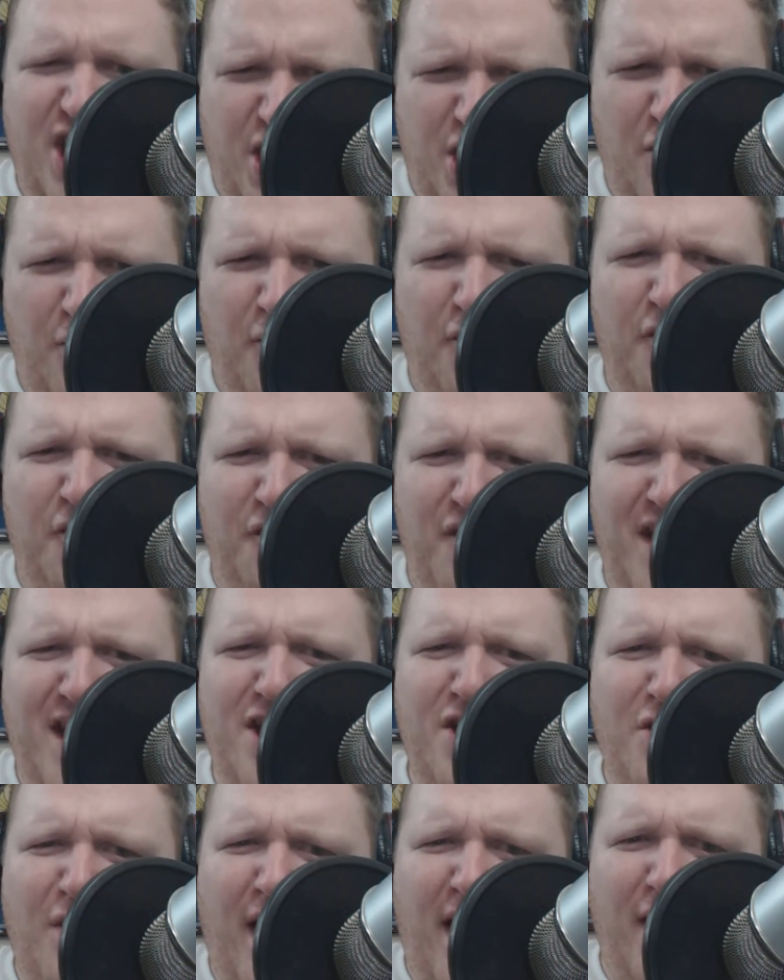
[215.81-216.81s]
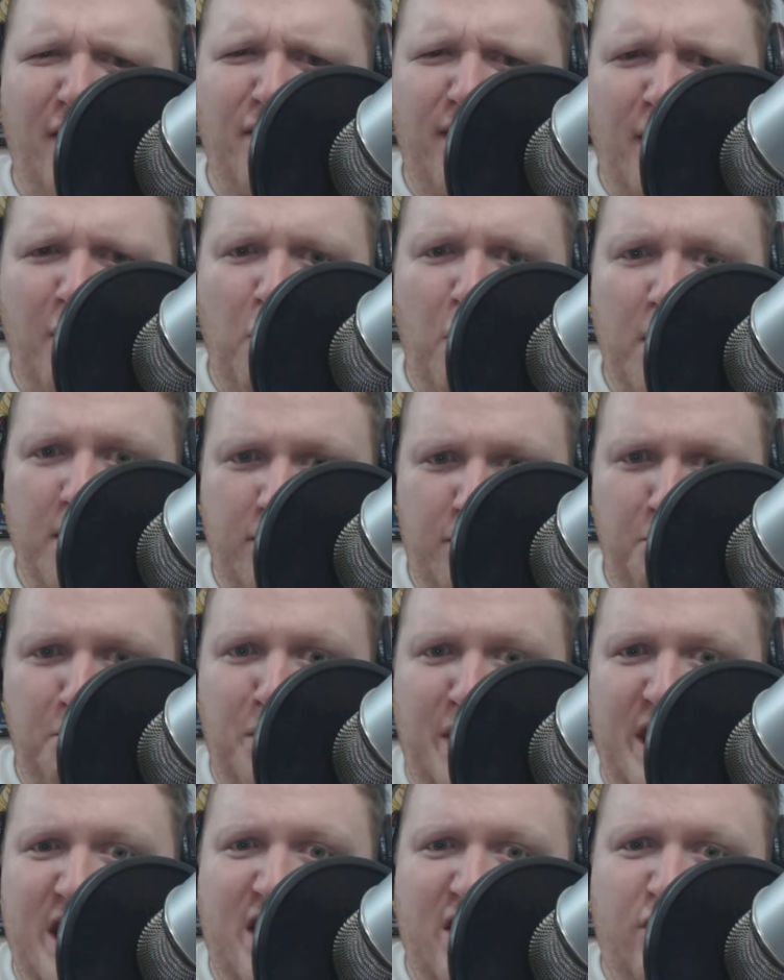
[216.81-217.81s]
you figure out that once
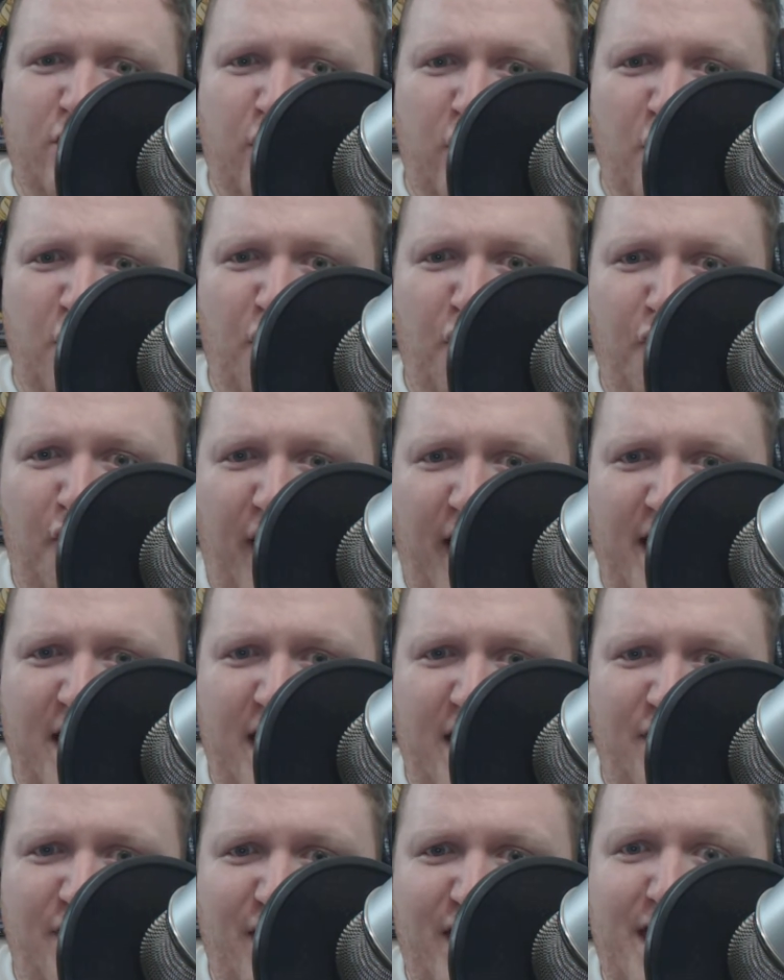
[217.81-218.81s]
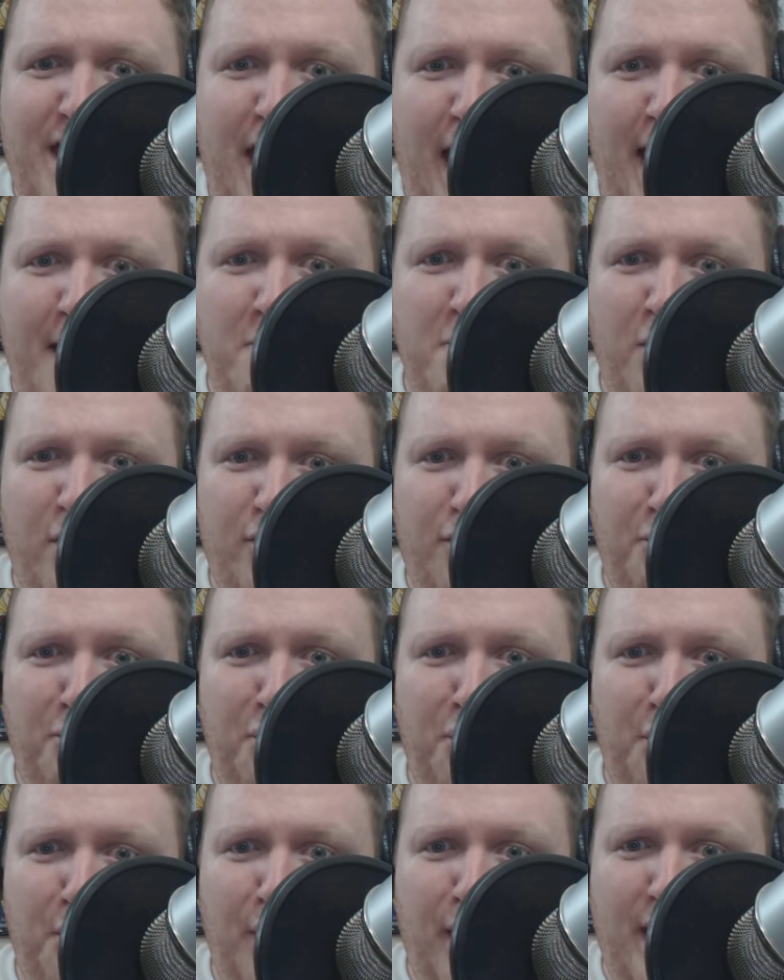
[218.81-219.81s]
Pikachu fainted, the game was
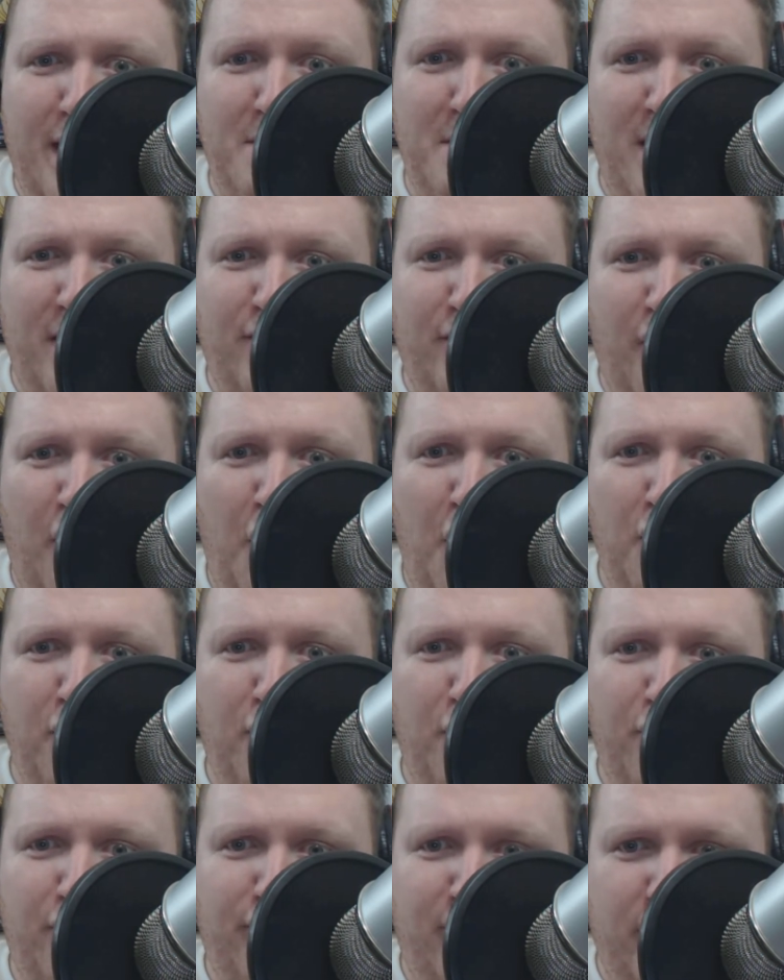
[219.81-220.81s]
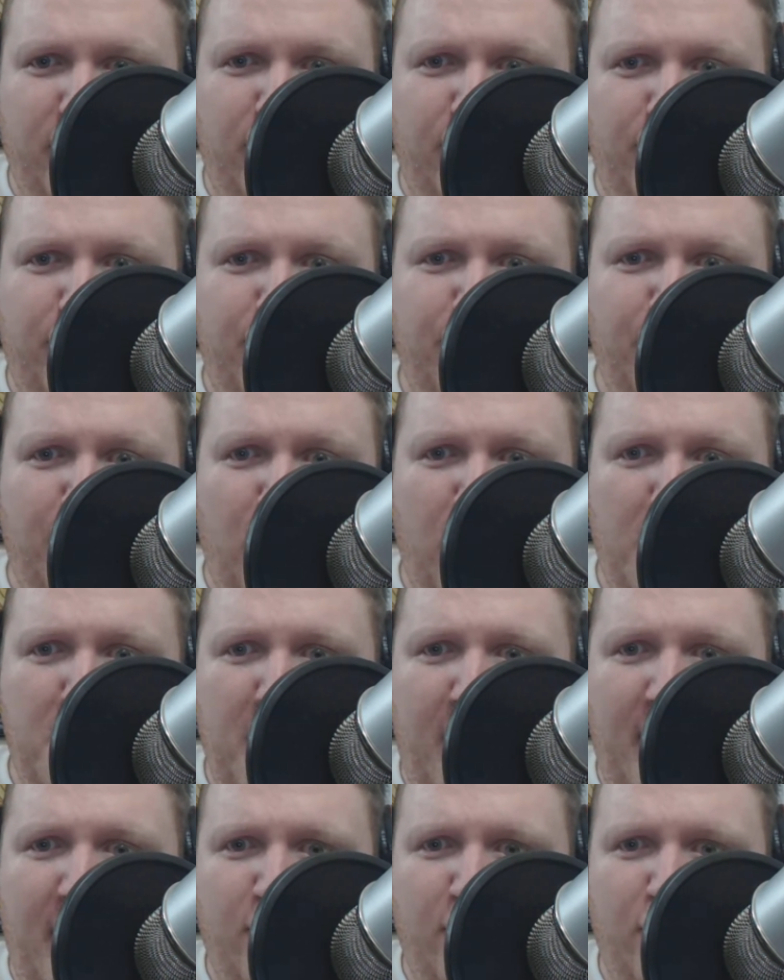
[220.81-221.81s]
pretty much over, since
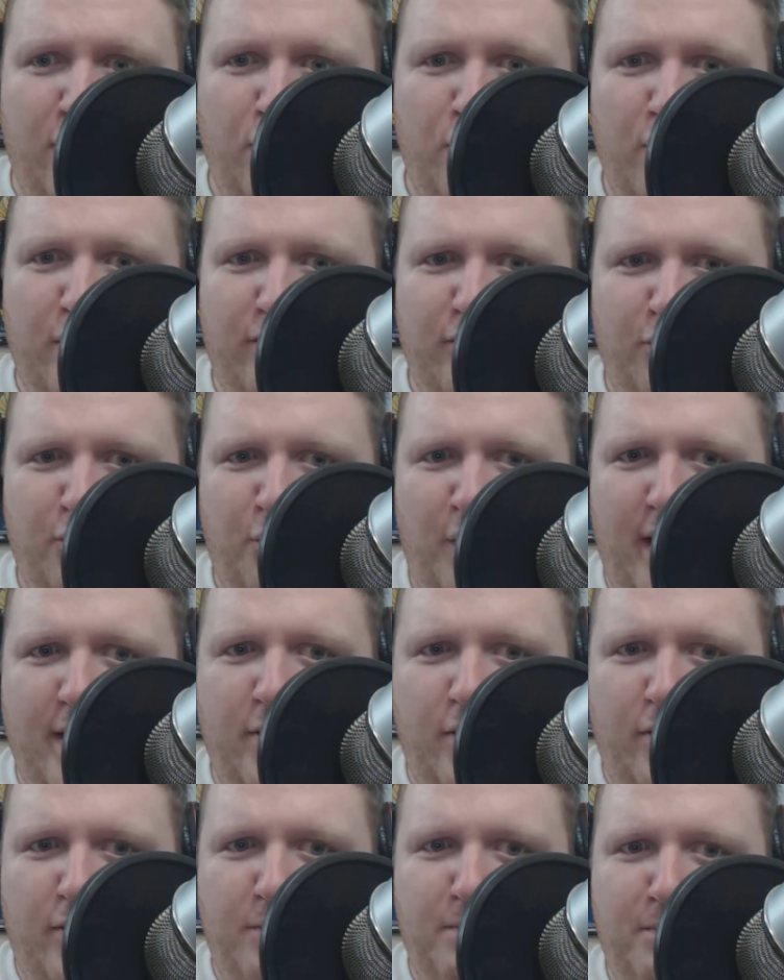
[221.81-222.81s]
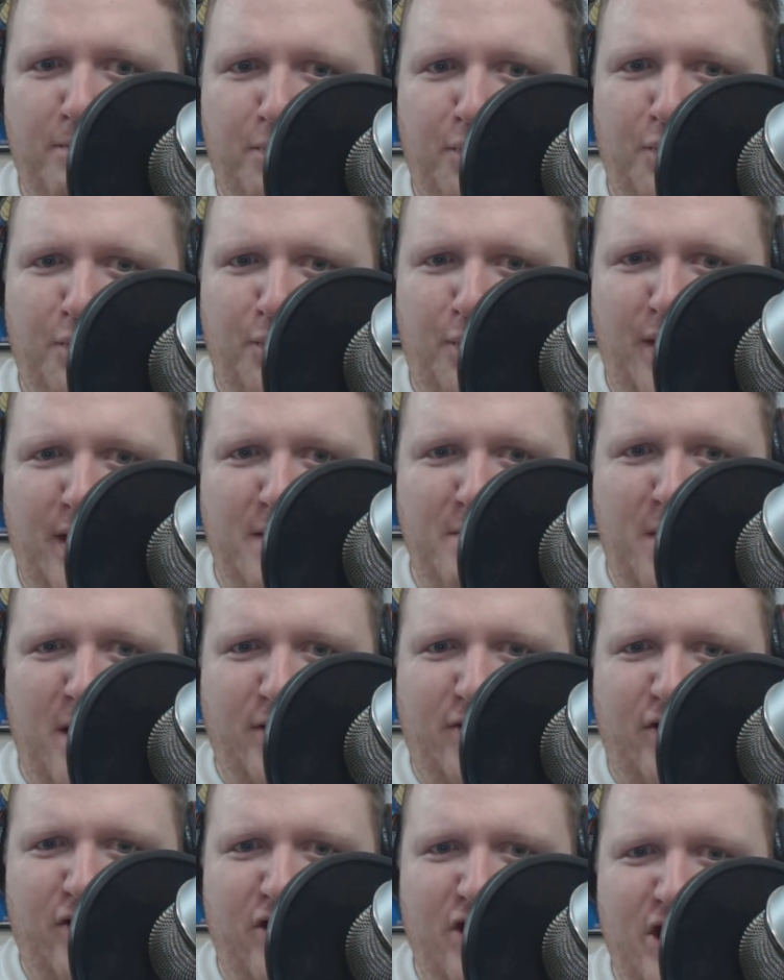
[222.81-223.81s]
Charmander was rendered pretty
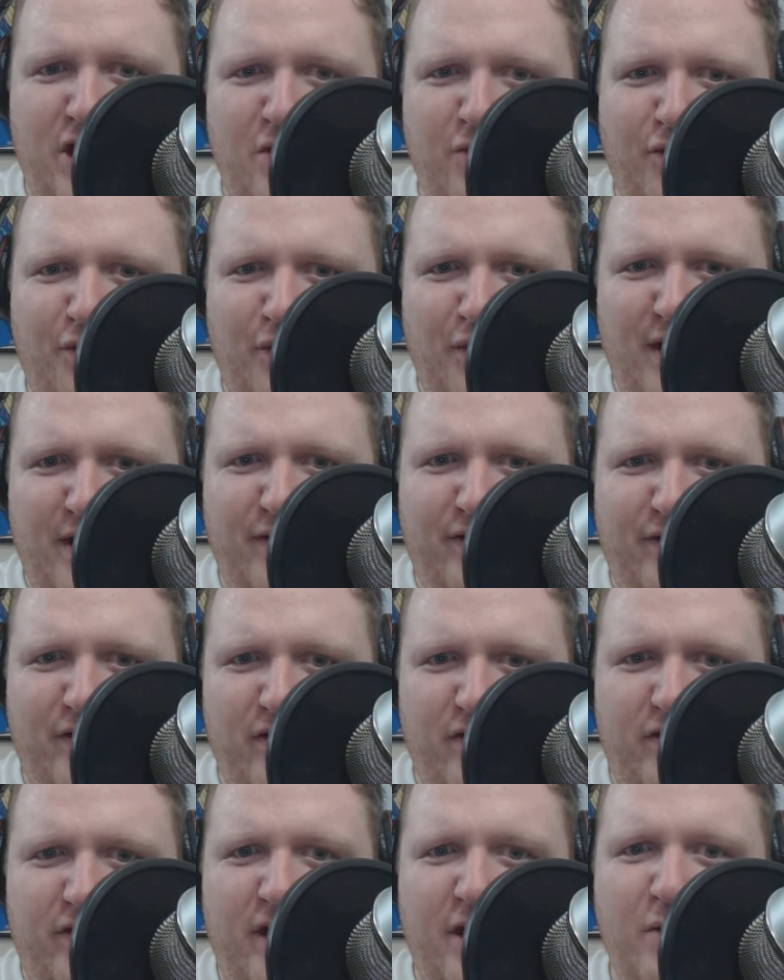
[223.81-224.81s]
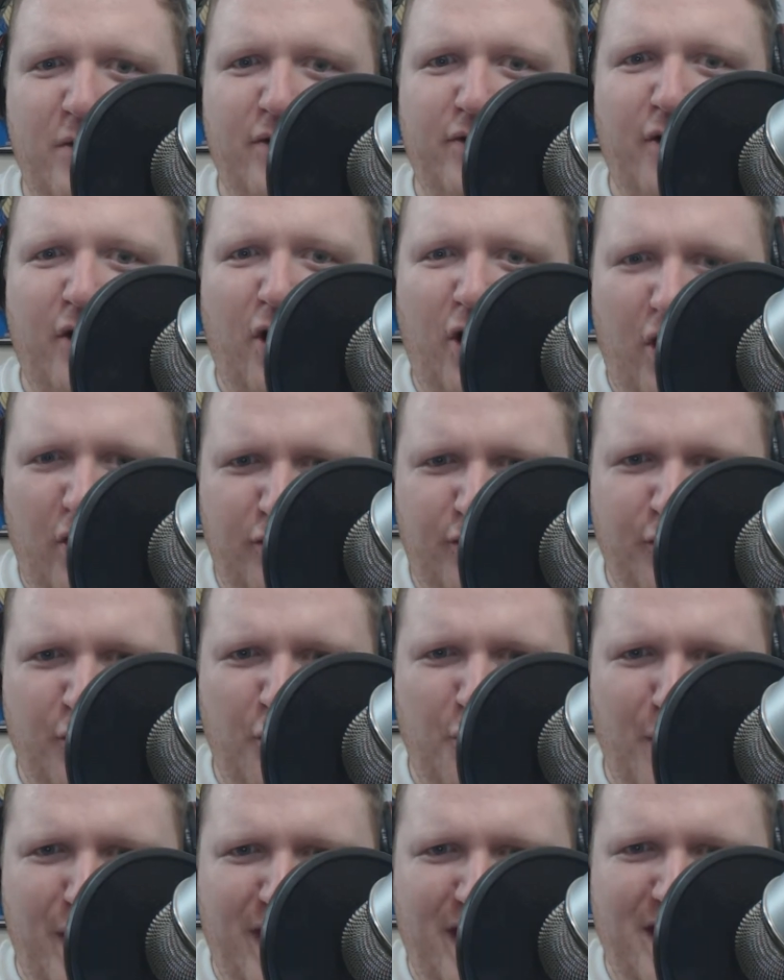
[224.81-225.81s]
much useless since he was
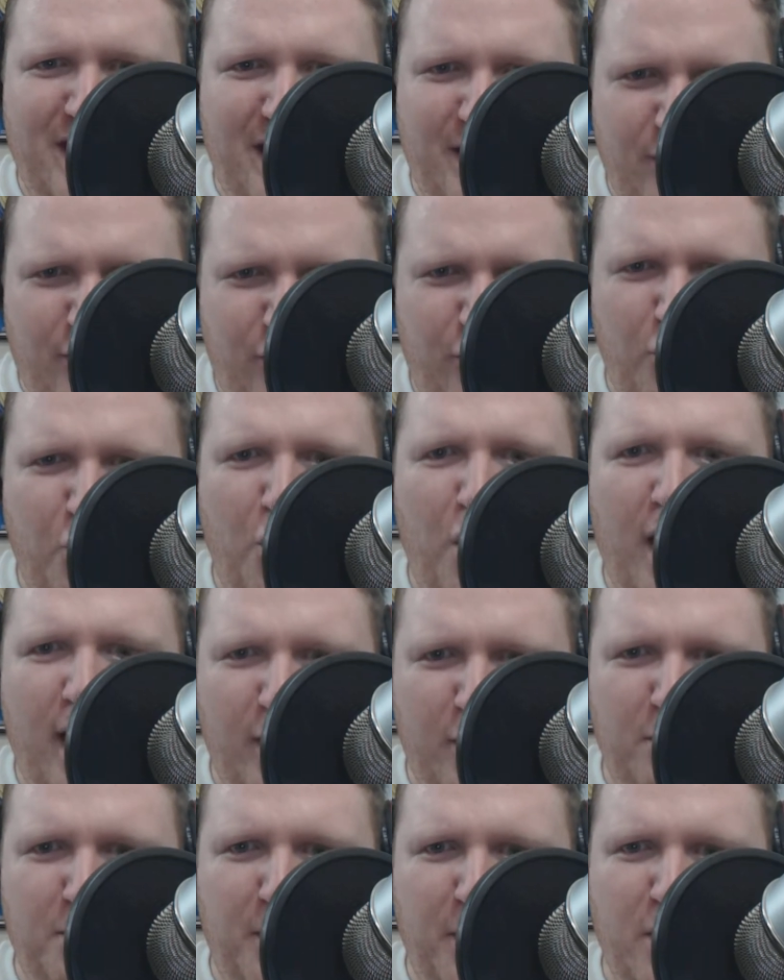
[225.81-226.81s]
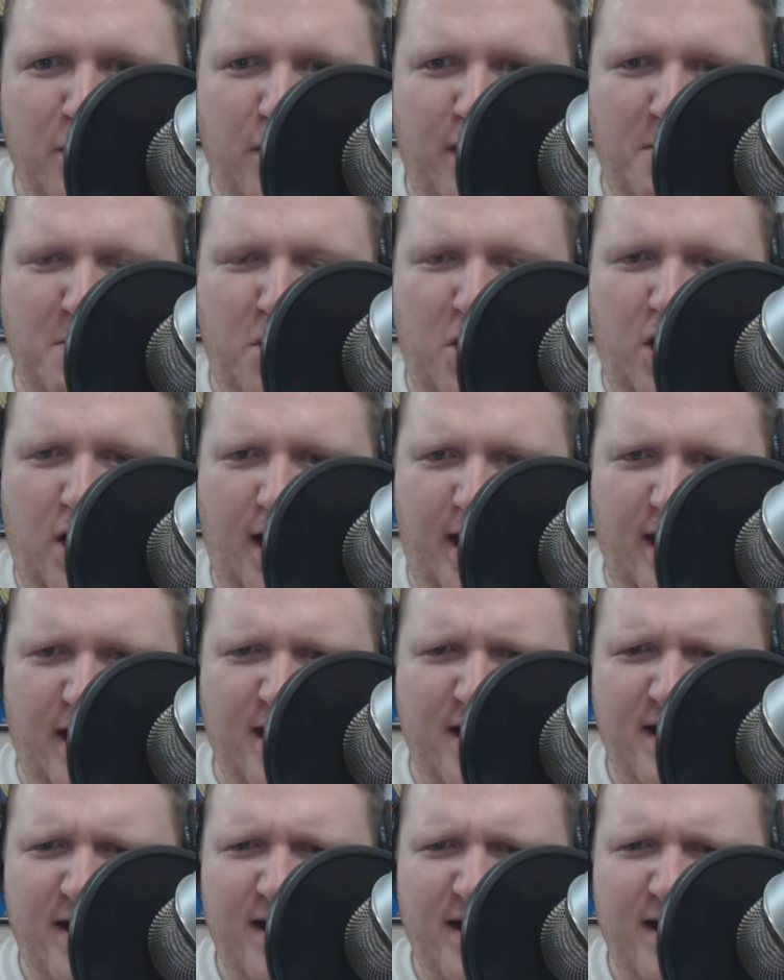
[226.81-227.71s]
also weak against water Pokemon.